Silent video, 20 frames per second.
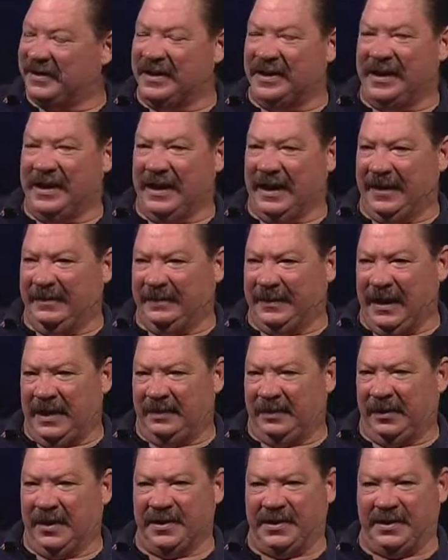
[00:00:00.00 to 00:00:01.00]
The uh,
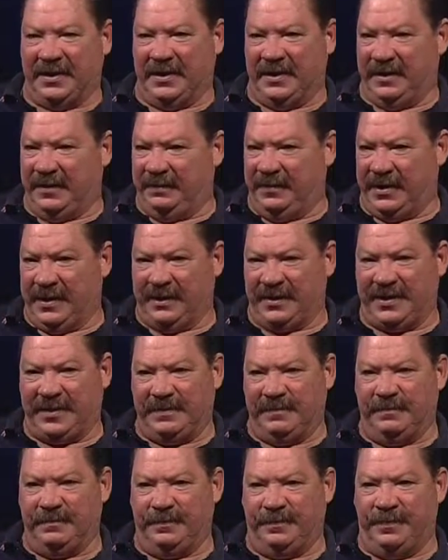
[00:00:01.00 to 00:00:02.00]
uh plus the,
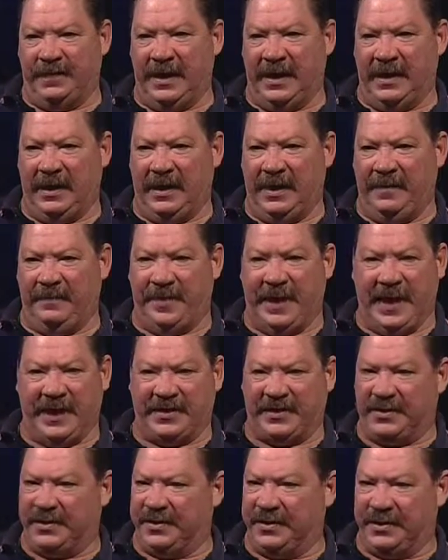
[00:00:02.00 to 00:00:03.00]
the
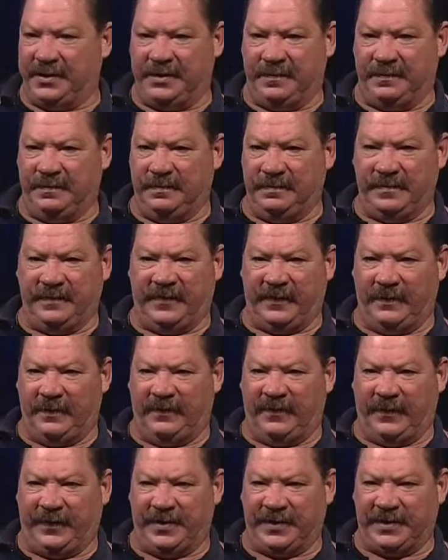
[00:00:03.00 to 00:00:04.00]
ambassadors
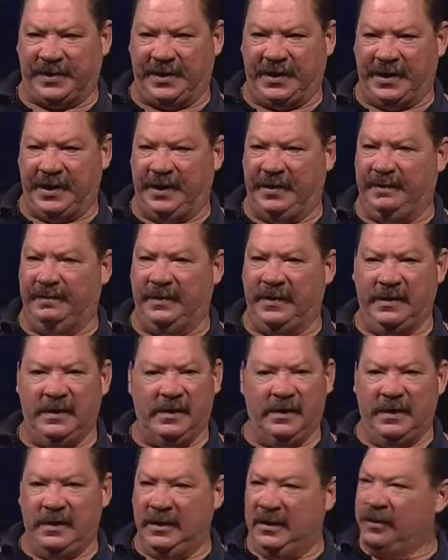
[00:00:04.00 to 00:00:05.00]
for the city
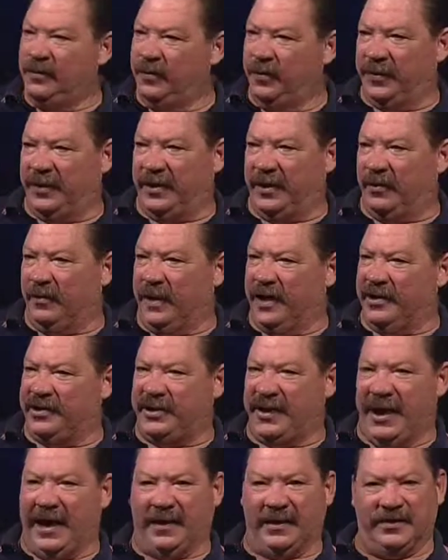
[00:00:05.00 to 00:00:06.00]
with their
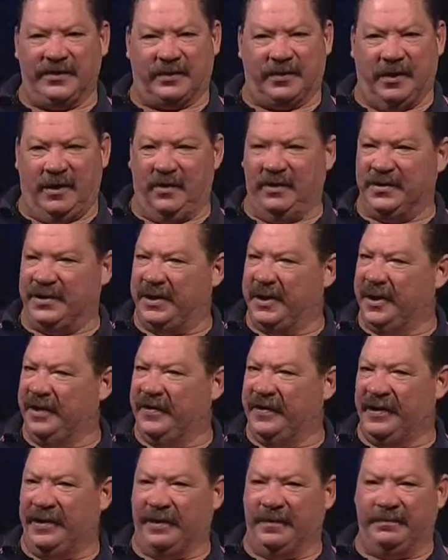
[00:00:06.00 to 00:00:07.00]
red jackets are always
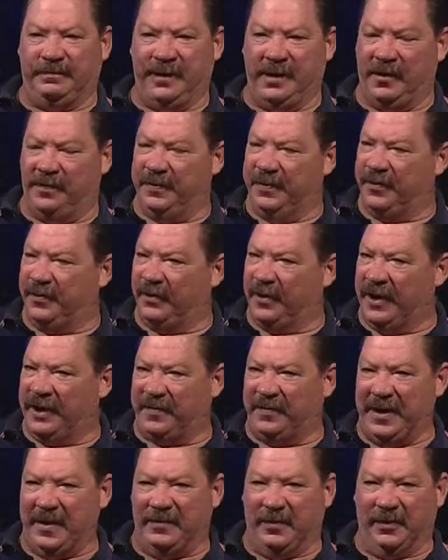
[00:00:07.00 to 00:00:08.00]
down there helping
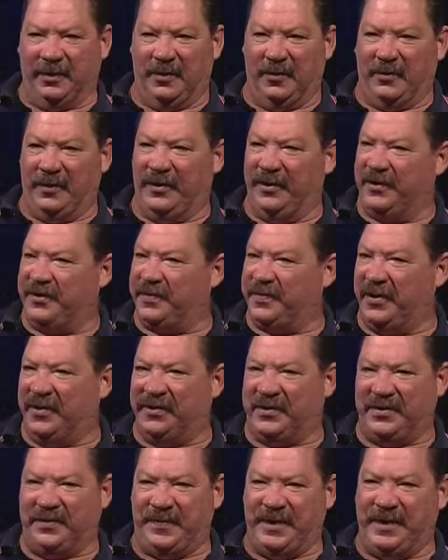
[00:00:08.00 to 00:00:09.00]
direct people on where they're
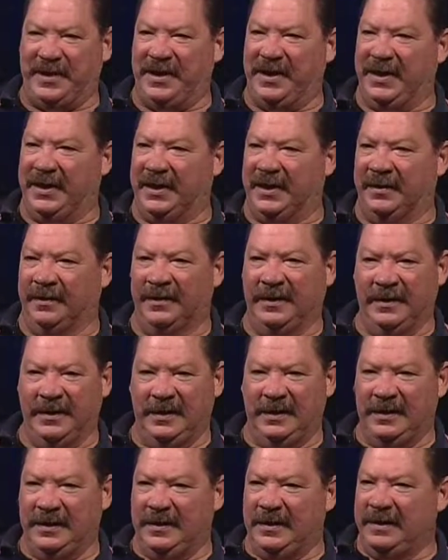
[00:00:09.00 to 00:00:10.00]
supposed to be, and
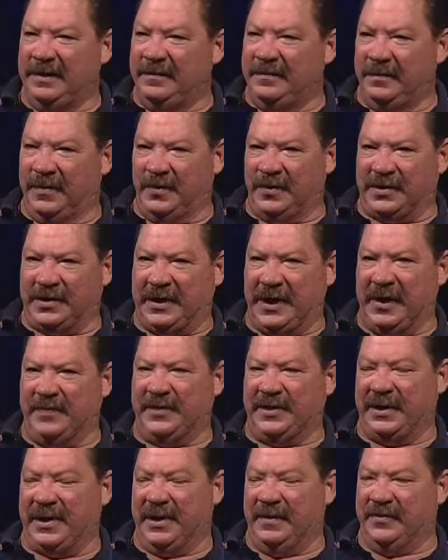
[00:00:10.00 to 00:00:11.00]
mm-hmm. most
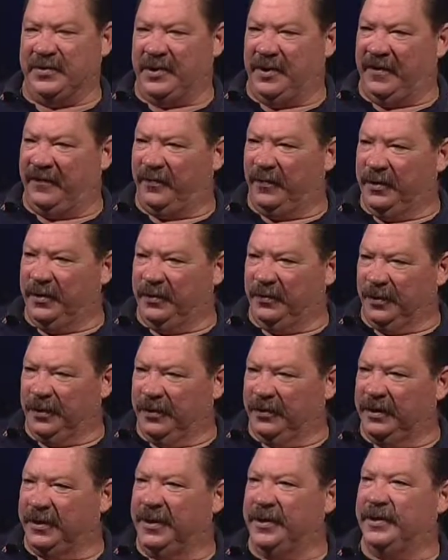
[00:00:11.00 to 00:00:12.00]
times it comes off real,
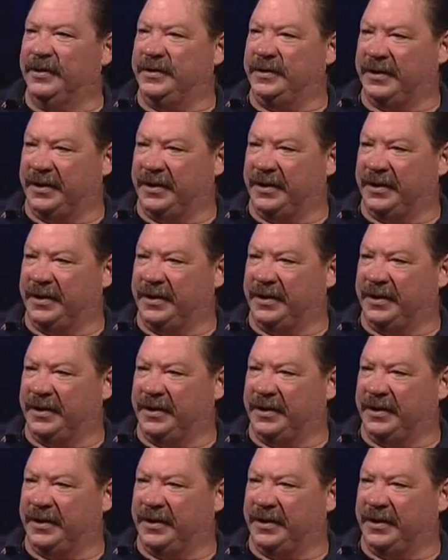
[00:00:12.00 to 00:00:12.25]
real good.